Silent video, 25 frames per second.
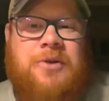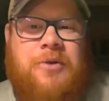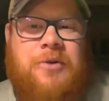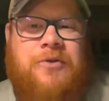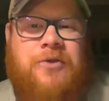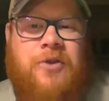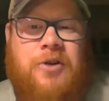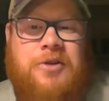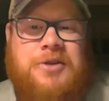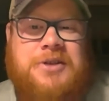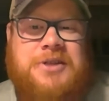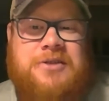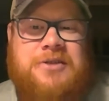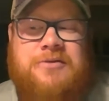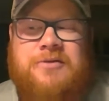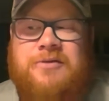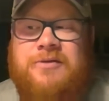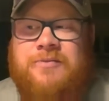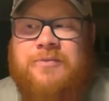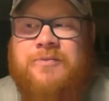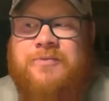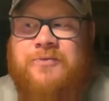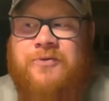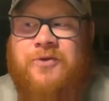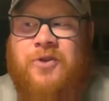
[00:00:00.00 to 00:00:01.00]
a
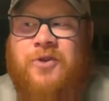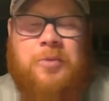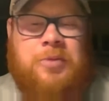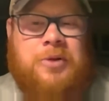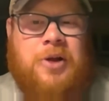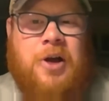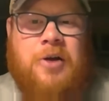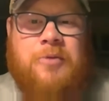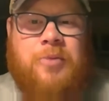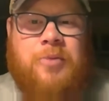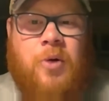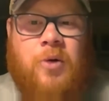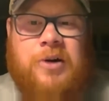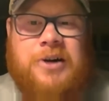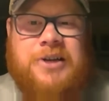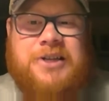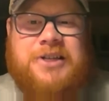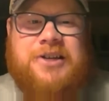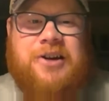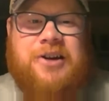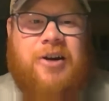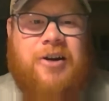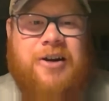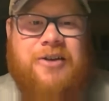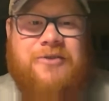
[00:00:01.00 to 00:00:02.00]
full-blown porn
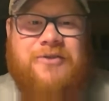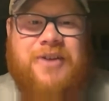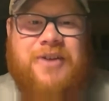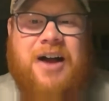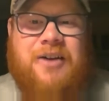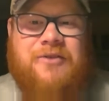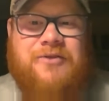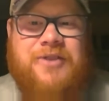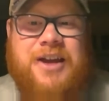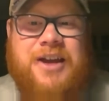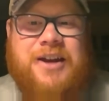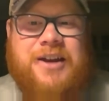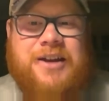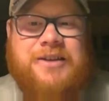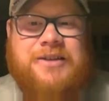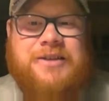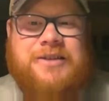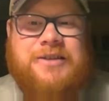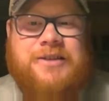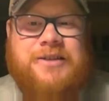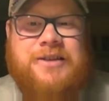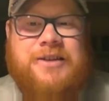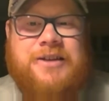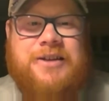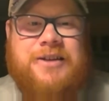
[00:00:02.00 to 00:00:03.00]
star in Val
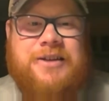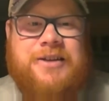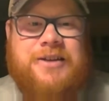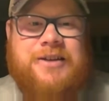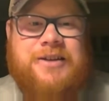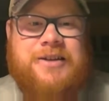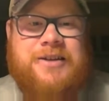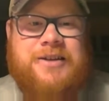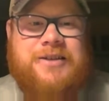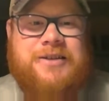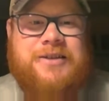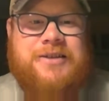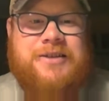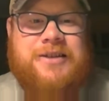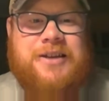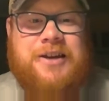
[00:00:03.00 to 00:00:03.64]
Venus. So,